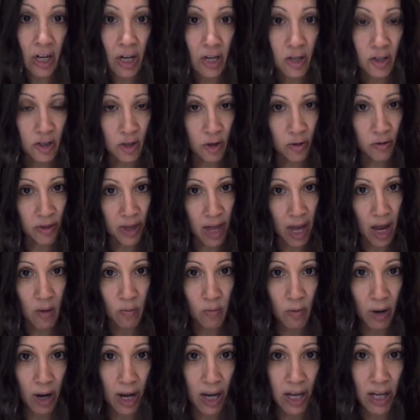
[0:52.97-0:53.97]
so that
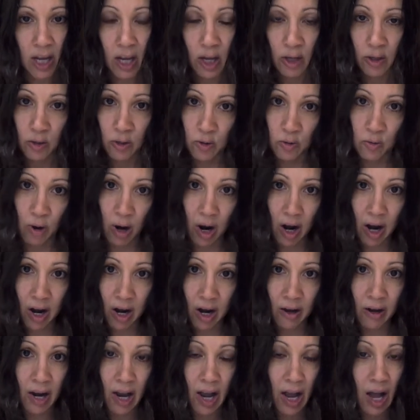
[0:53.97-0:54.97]
way you
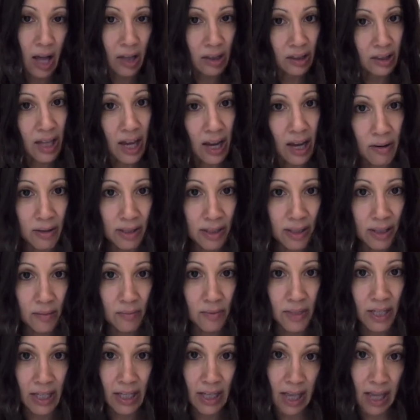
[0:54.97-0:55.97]
are allowing them
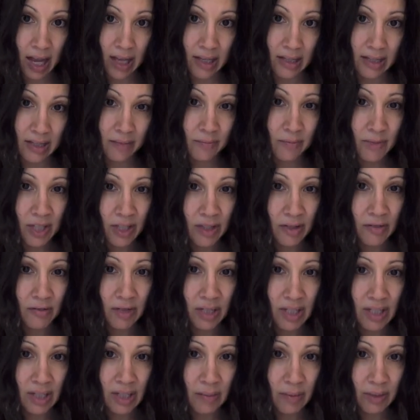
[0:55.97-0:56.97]
to get some sensory
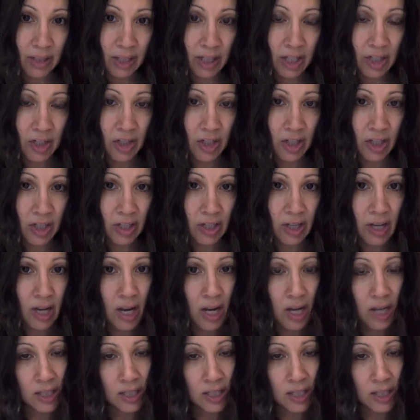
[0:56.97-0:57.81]
stimulation